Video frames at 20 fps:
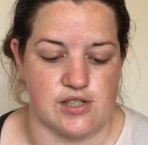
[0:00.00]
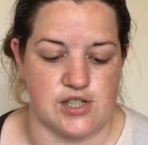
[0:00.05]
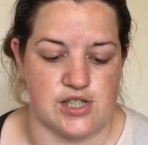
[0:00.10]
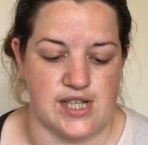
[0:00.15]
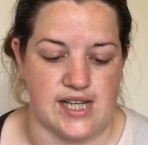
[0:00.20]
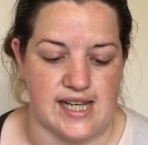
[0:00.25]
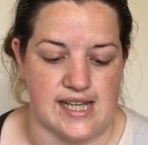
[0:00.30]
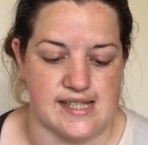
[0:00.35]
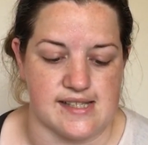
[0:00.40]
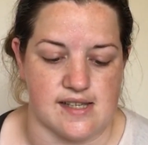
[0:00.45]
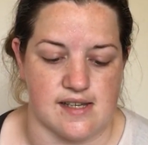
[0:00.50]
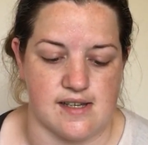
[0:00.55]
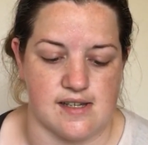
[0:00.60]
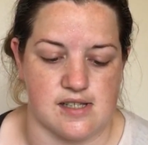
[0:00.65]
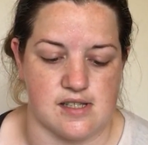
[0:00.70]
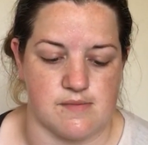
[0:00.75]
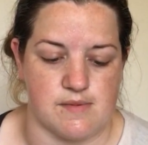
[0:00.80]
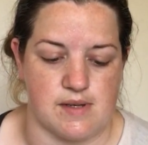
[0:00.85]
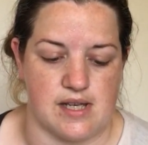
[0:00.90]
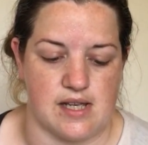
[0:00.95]
She has
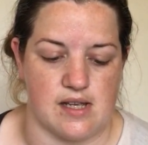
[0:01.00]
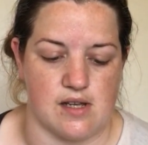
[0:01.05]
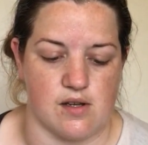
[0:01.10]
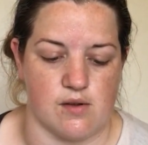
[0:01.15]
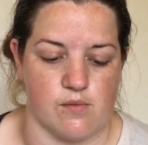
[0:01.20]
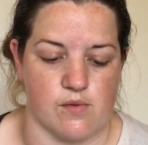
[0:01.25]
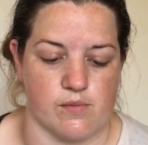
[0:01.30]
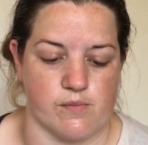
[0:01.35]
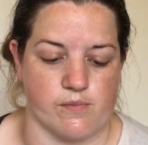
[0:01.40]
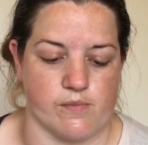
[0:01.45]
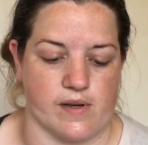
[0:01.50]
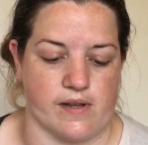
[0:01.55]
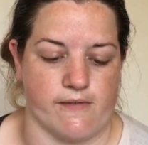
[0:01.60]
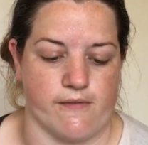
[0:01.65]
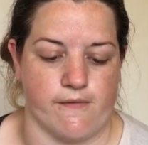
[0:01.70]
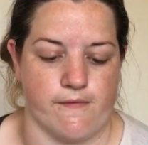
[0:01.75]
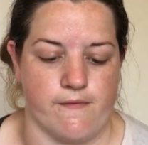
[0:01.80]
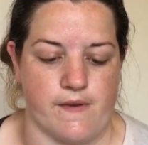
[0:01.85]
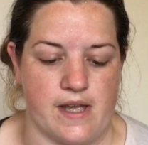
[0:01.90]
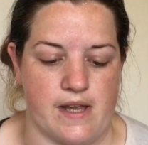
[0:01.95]
asked me what my
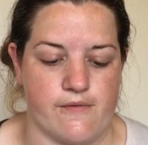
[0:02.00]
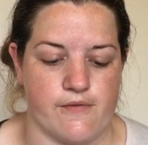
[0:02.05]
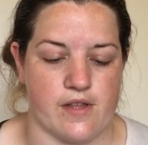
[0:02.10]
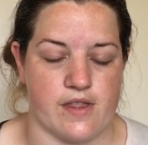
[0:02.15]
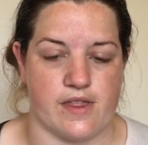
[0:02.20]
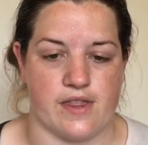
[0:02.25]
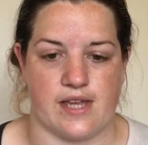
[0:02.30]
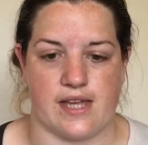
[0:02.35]
favourite